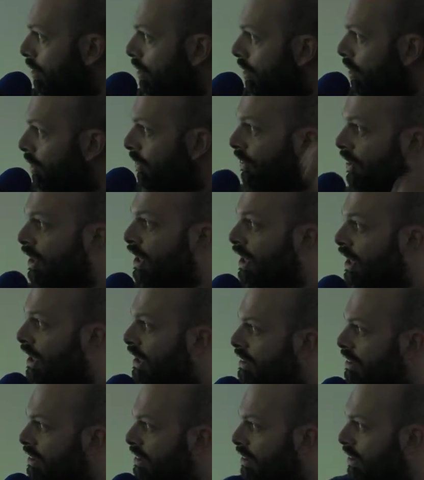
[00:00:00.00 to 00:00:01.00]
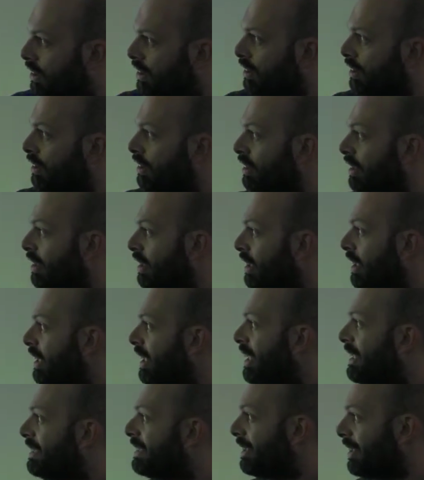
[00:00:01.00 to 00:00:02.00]
The first
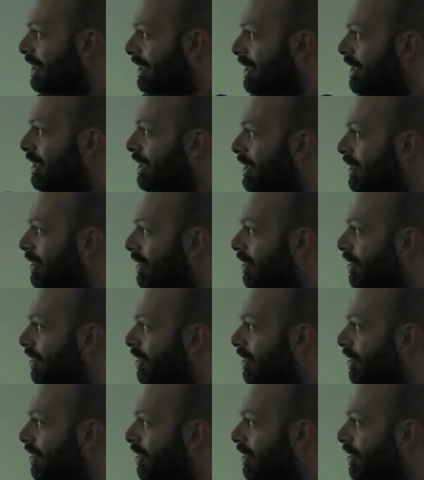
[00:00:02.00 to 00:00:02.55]
is that,